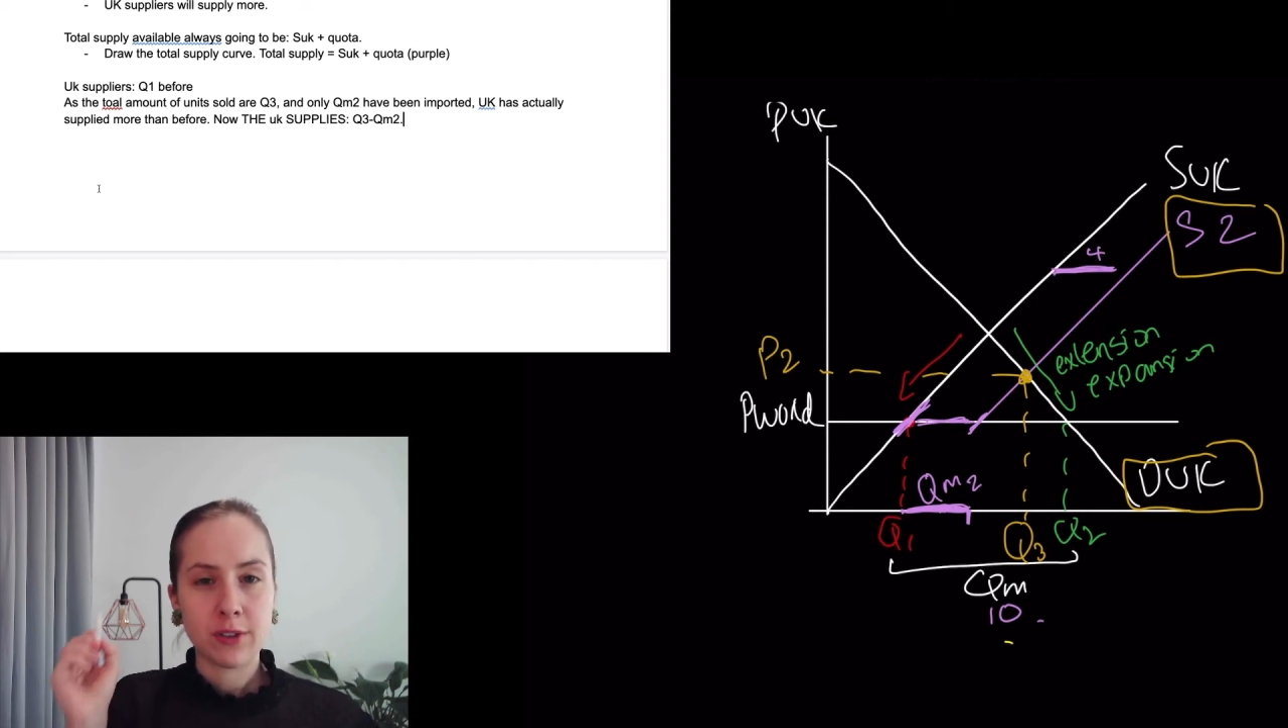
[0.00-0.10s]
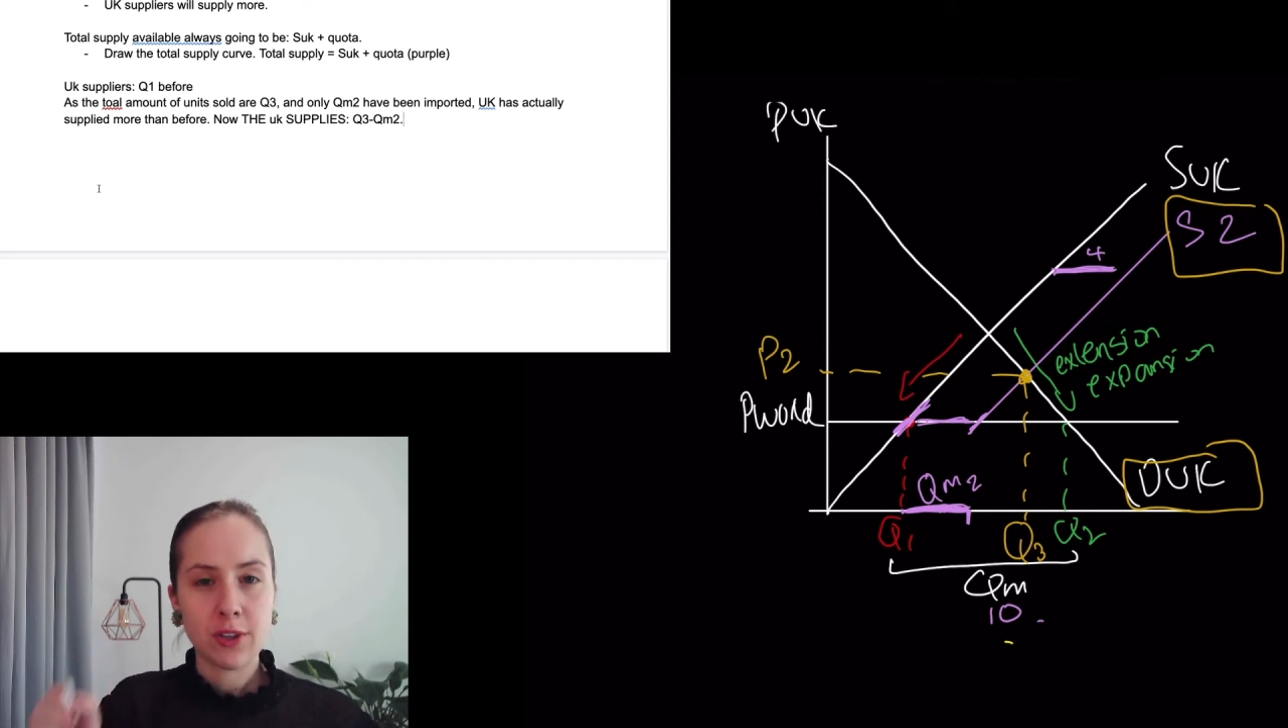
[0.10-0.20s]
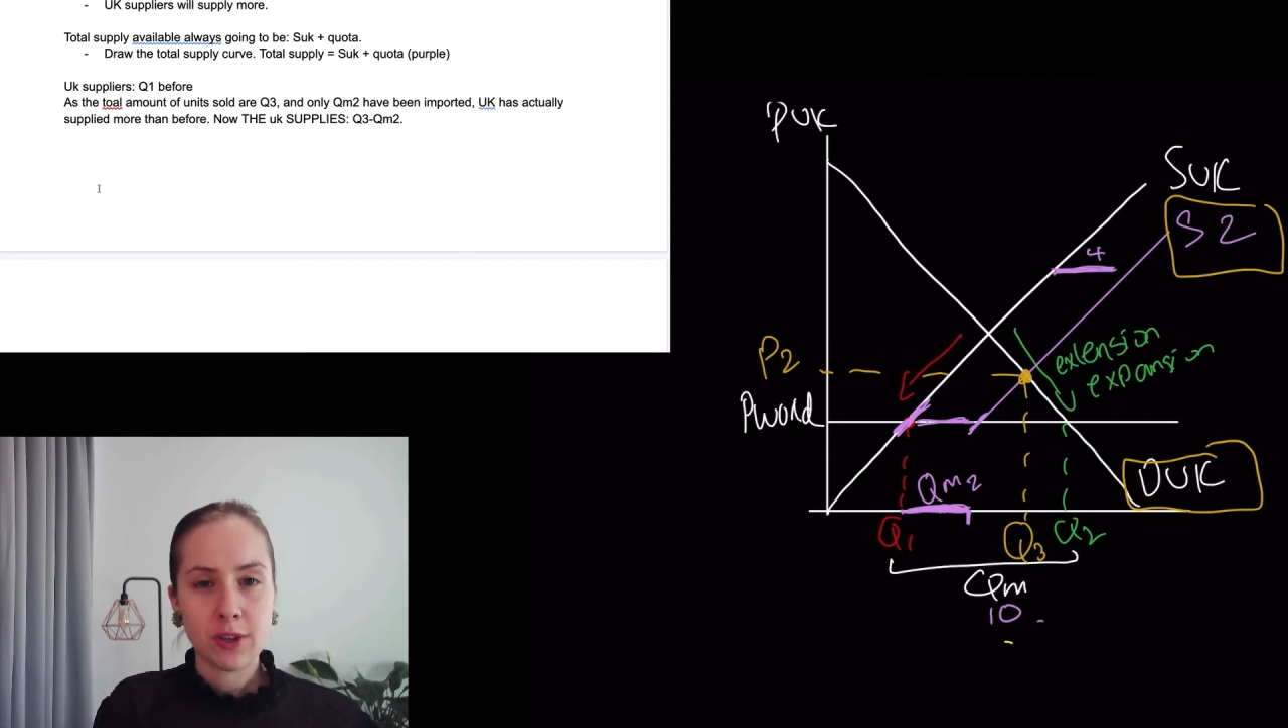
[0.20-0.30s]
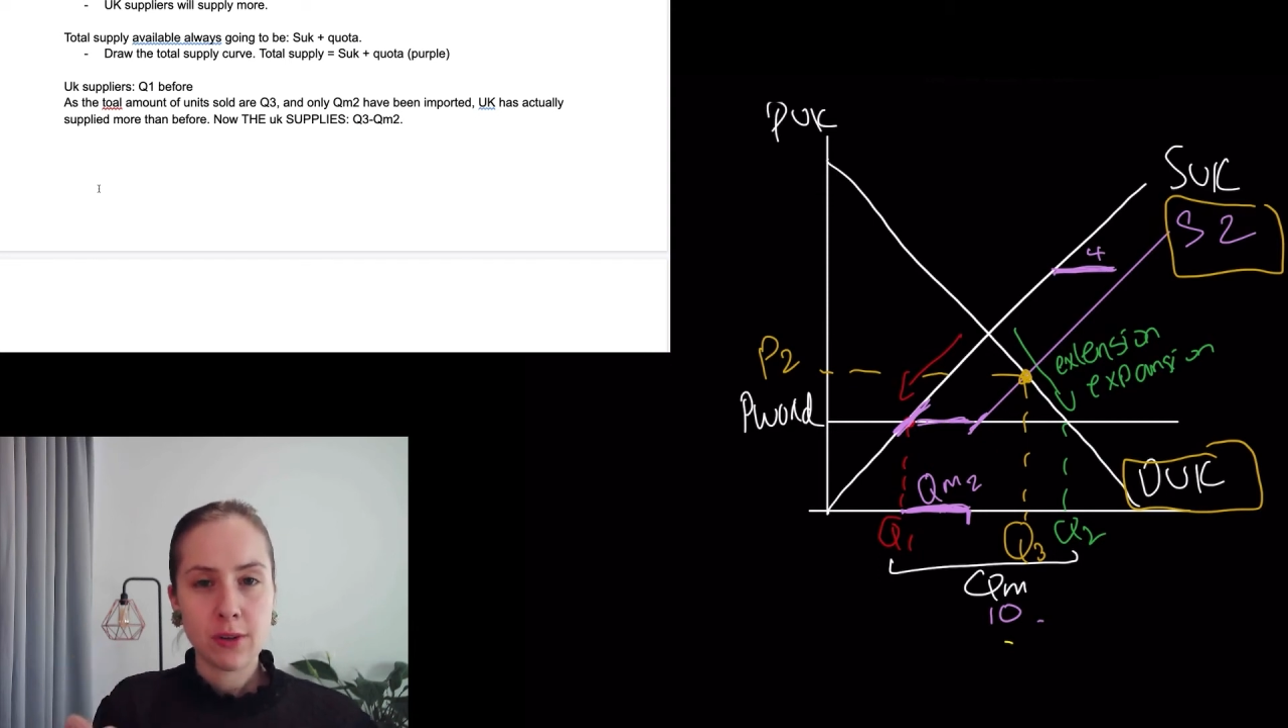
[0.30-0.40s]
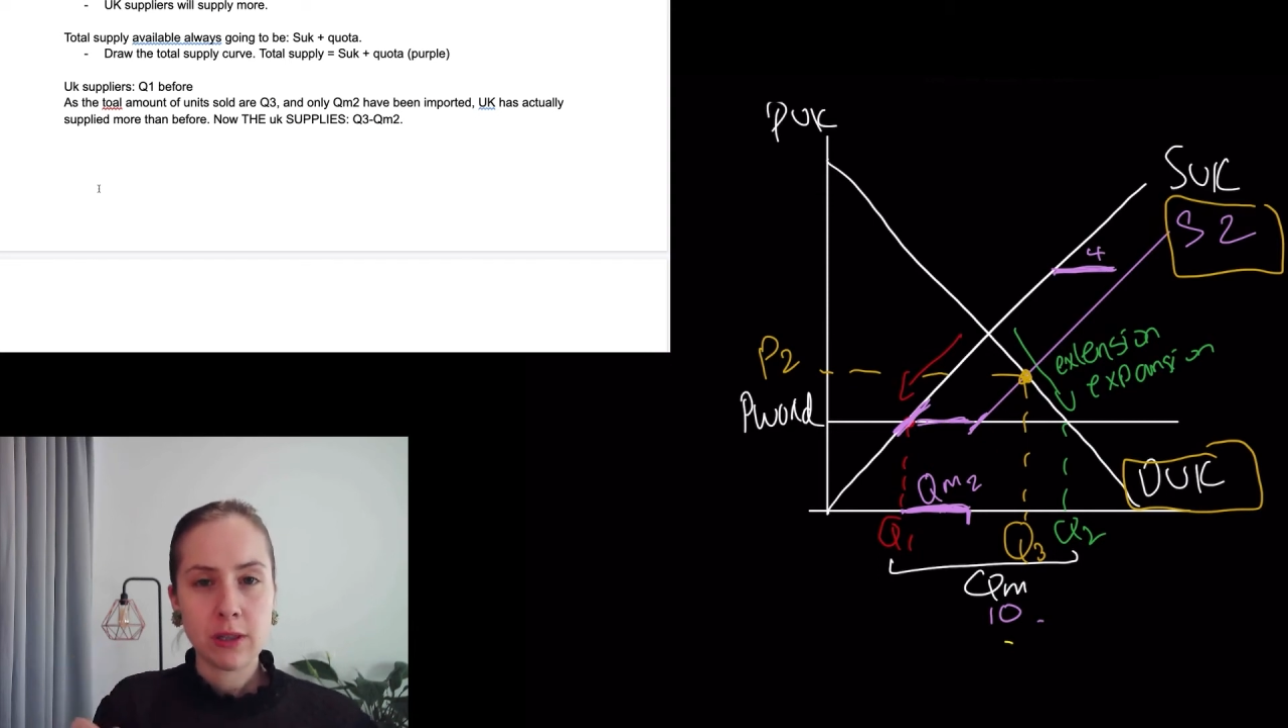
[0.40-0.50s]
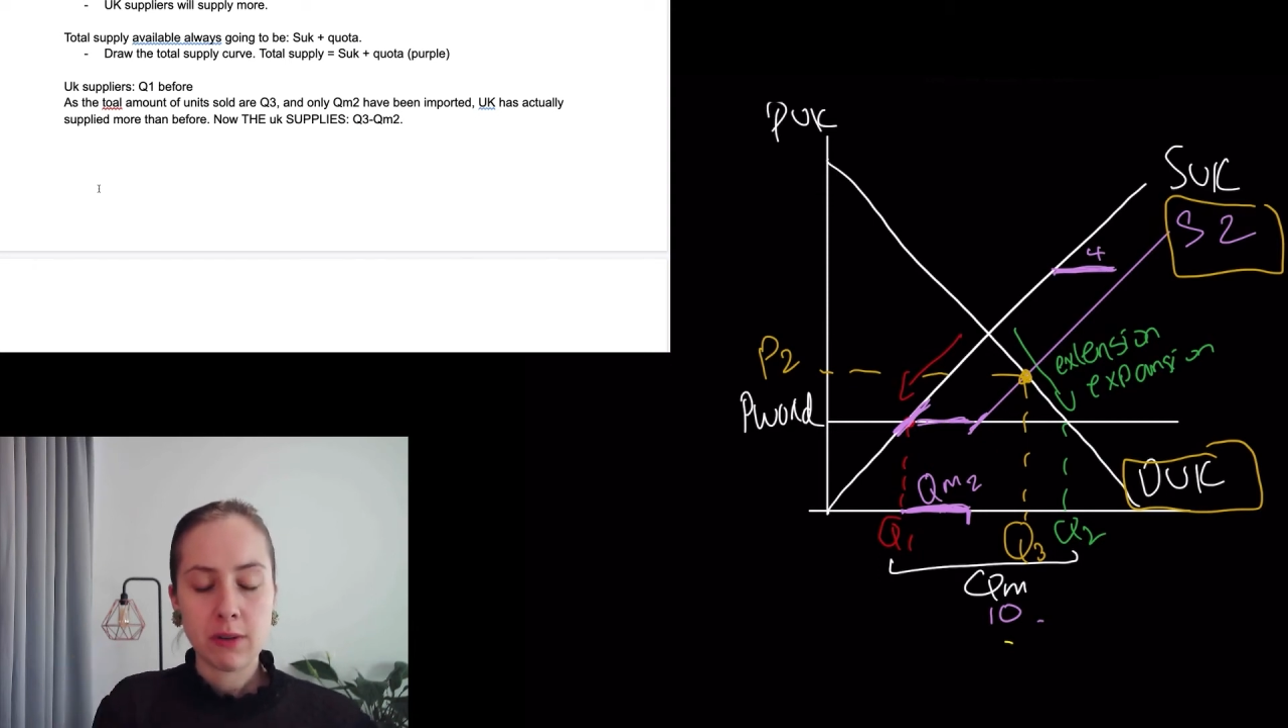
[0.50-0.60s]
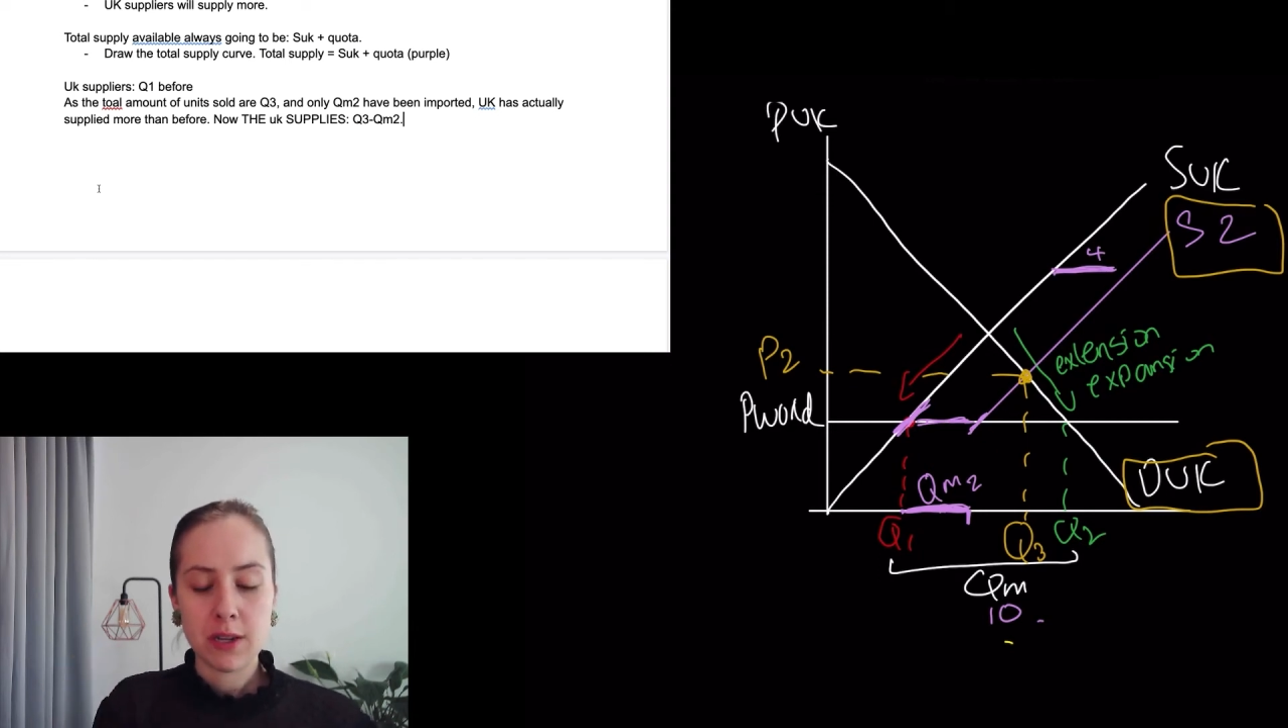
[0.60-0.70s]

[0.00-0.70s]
Q3